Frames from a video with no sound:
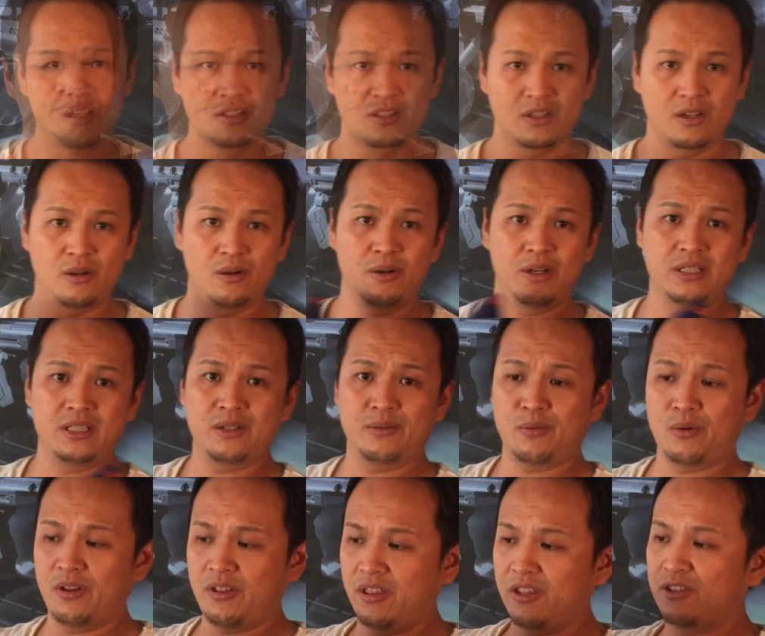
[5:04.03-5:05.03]
So is it
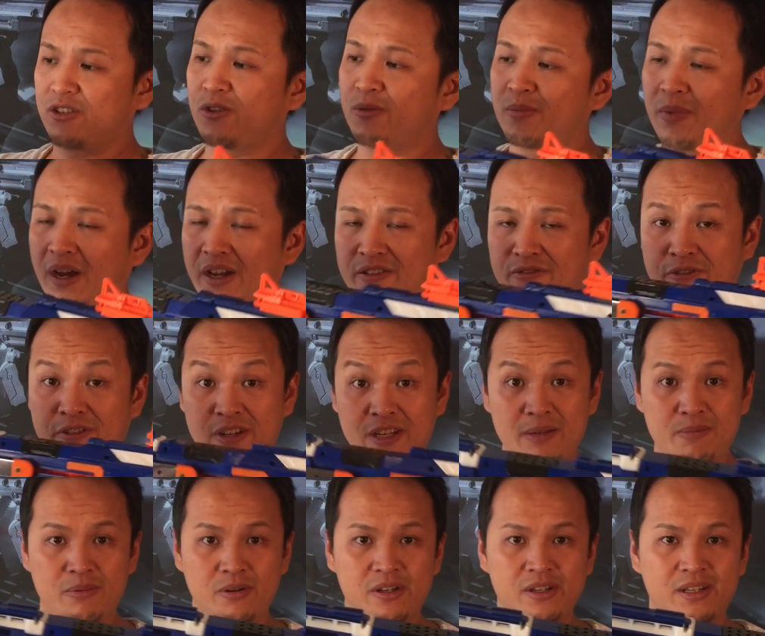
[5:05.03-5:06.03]
worth it to buy
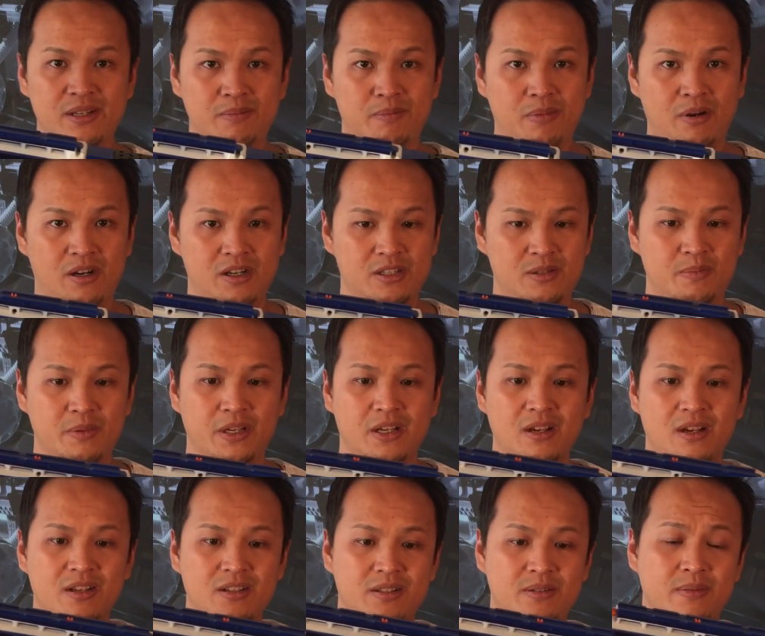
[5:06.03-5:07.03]
3D printed parts?
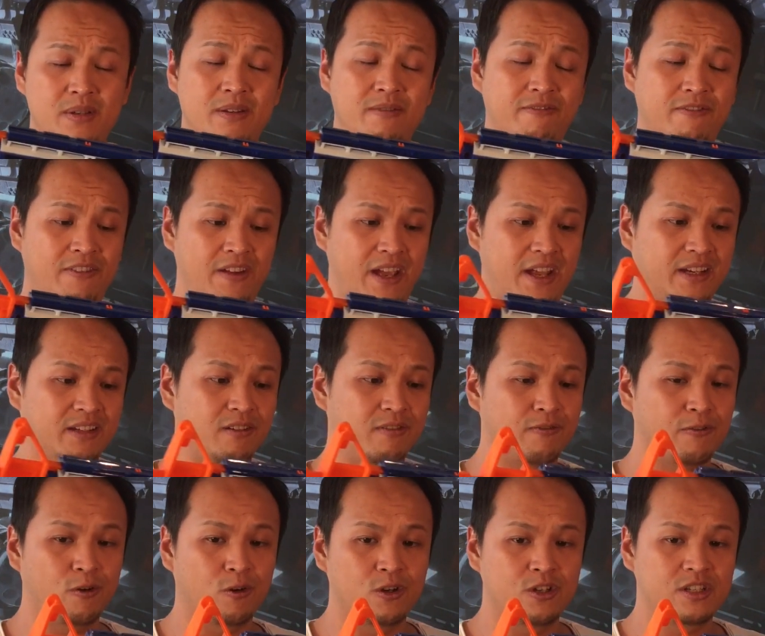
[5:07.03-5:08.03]
Because in fact,
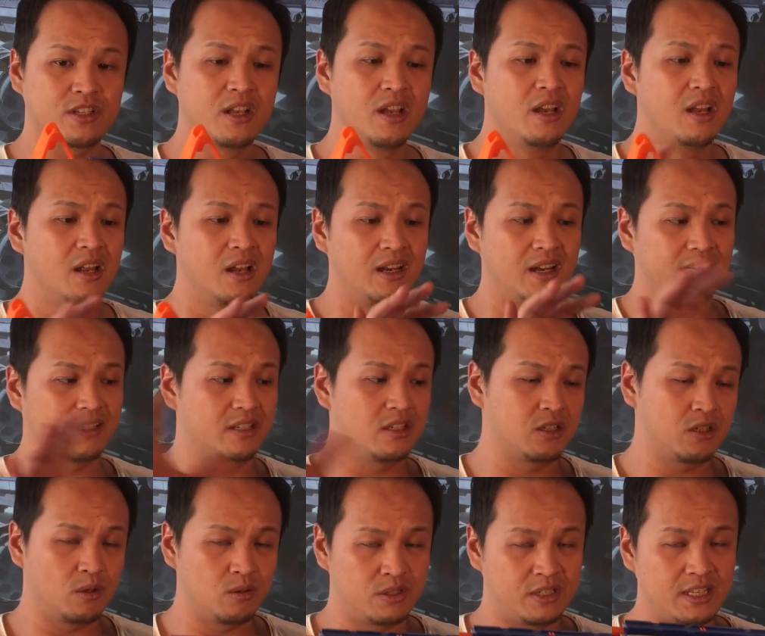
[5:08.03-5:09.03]
of course, like
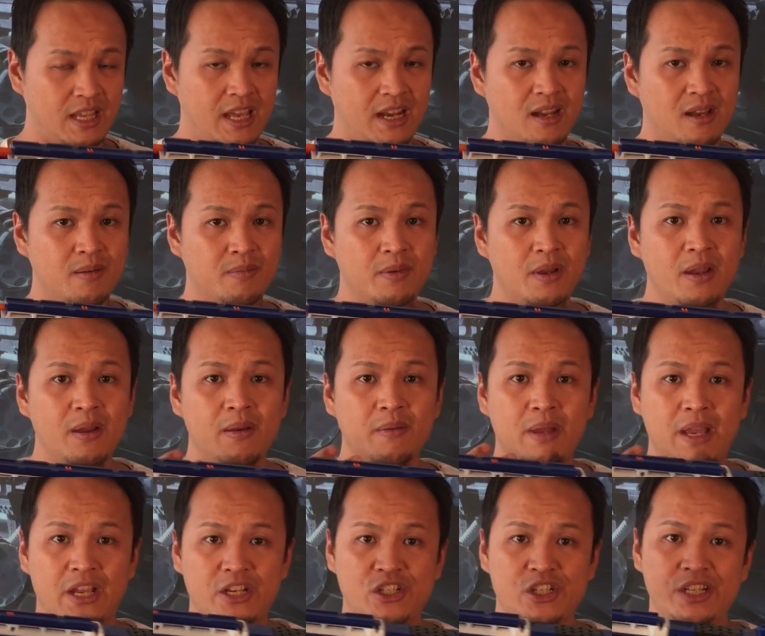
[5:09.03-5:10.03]
this whole setup
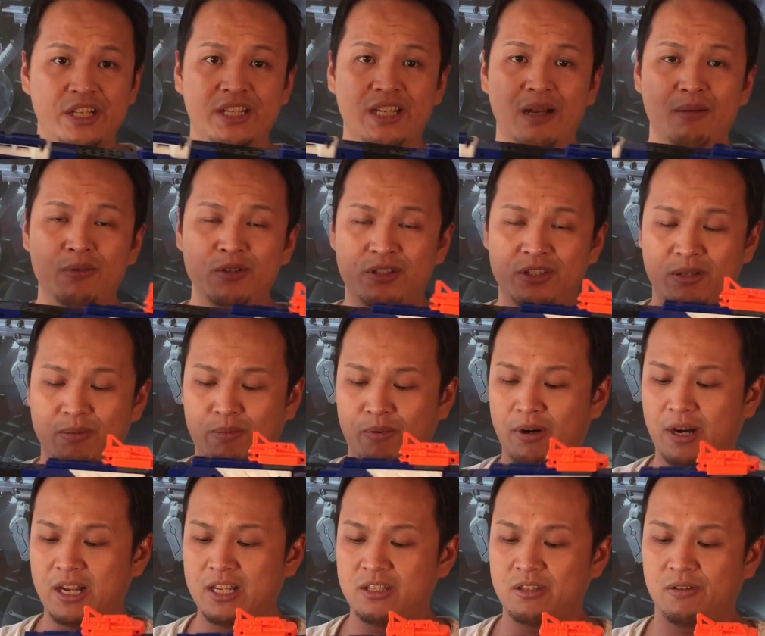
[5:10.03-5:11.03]
actually doubles the
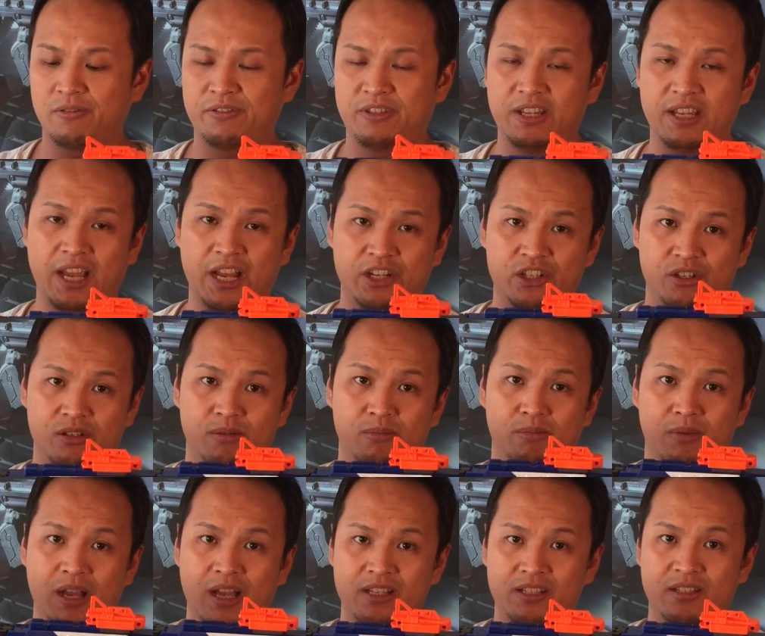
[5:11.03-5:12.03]
price of the actual
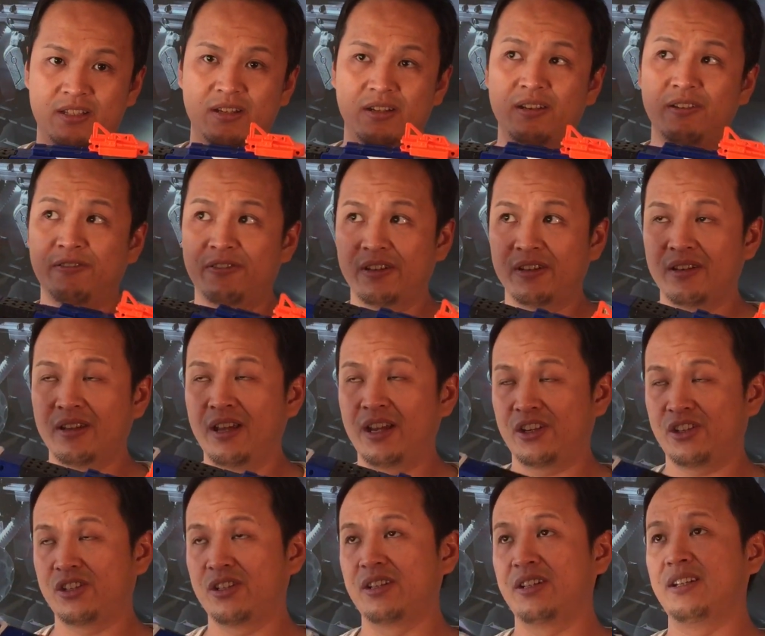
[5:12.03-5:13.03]
blaster if it
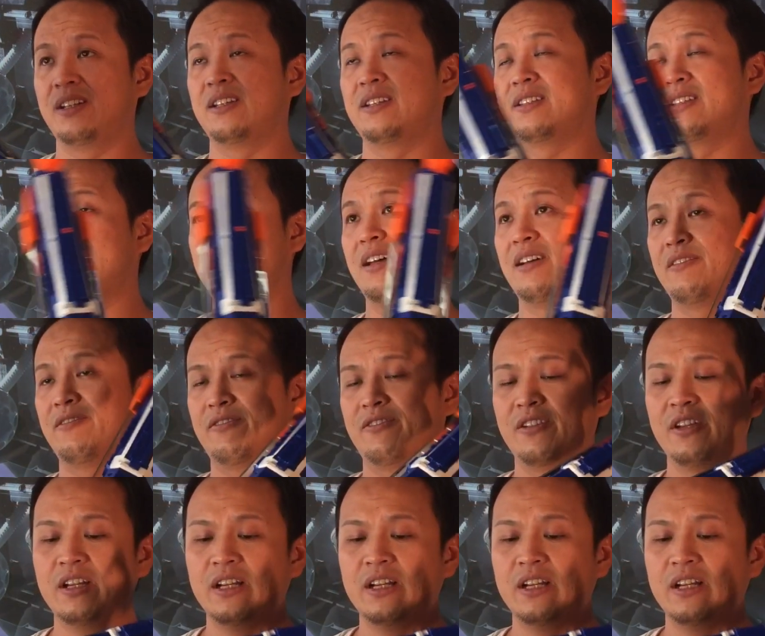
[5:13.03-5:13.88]
actually is enough.